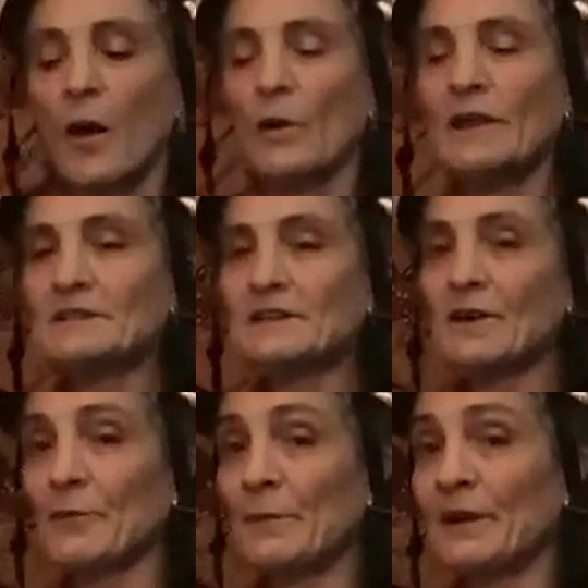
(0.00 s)
We could
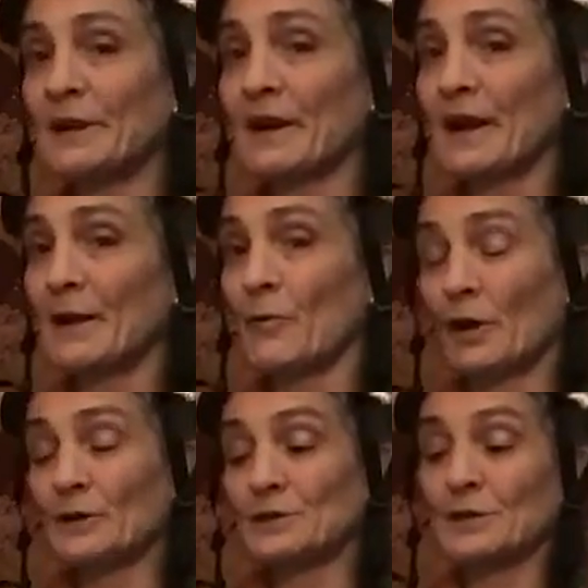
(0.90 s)
tell the minute I
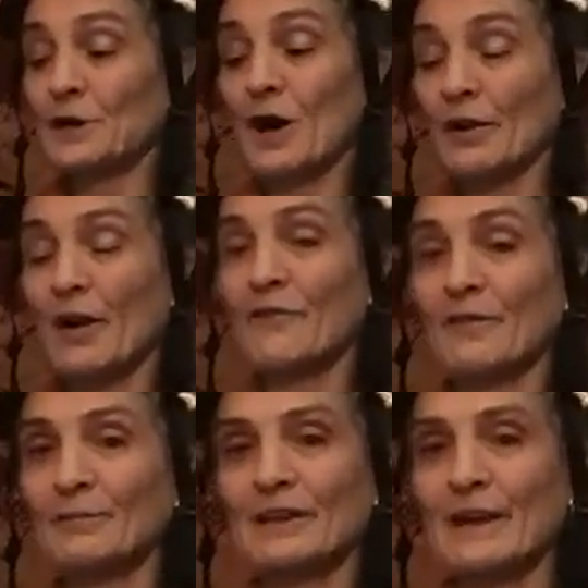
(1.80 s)
got off
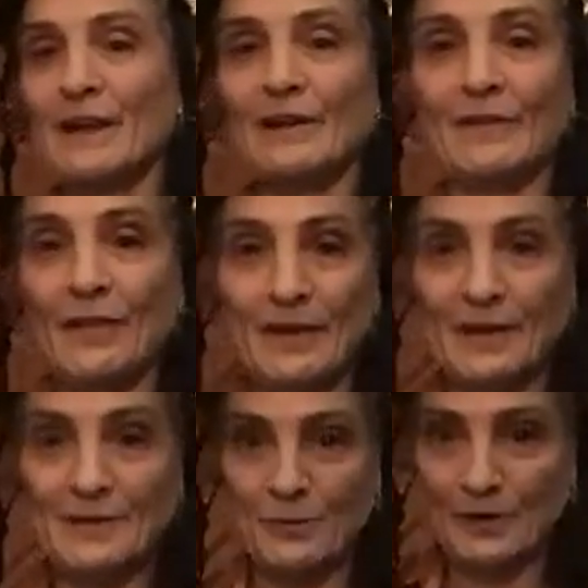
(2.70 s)
the plane, that
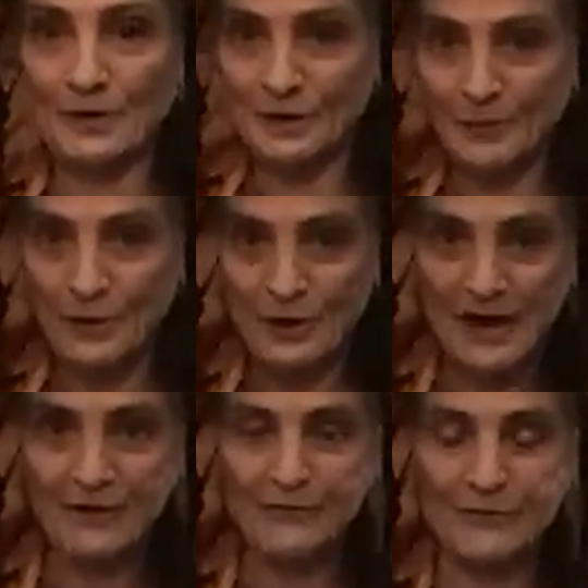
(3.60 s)
things weren't going to work
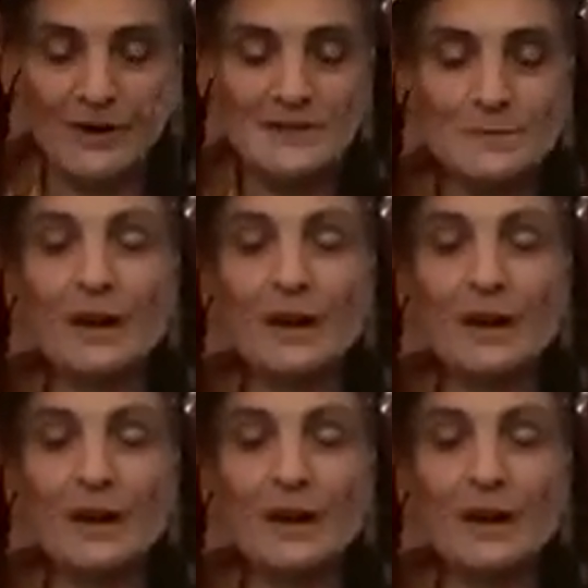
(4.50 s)
out for us.